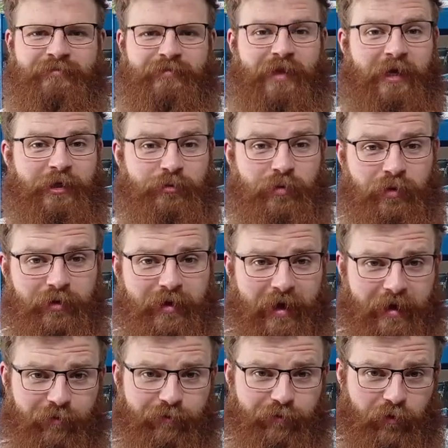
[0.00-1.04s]
Next we look
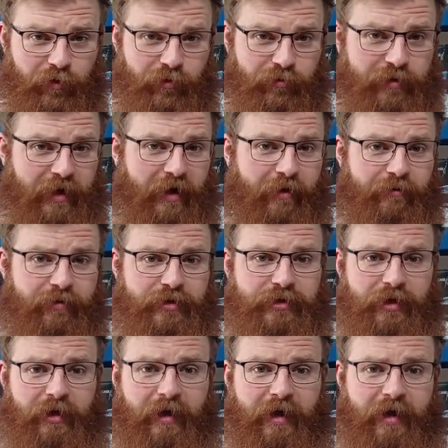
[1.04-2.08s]
at foil
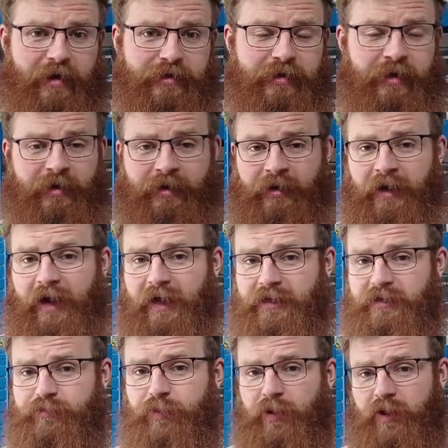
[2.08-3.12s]
clarity, and
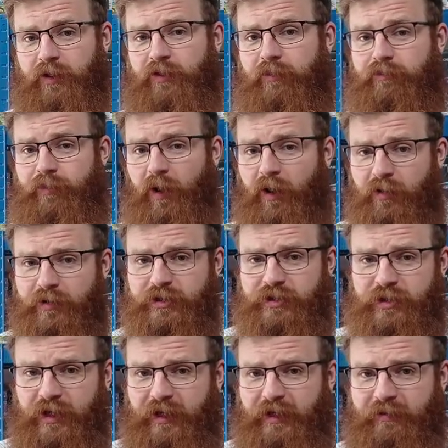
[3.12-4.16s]
as per the
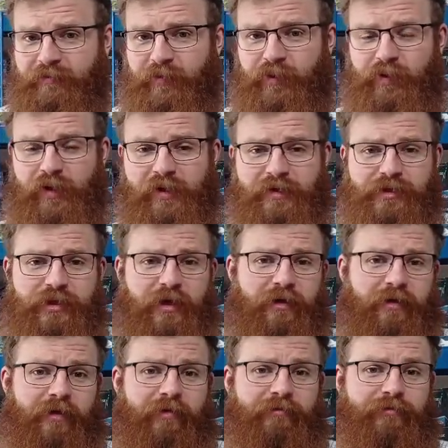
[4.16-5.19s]
box, um, these
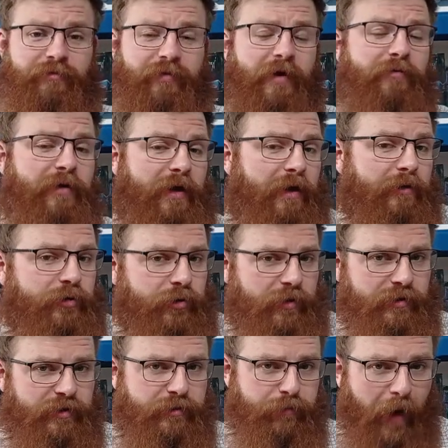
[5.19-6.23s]
are very
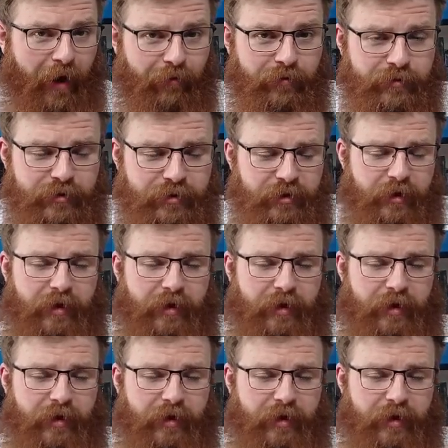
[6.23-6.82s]
transparent.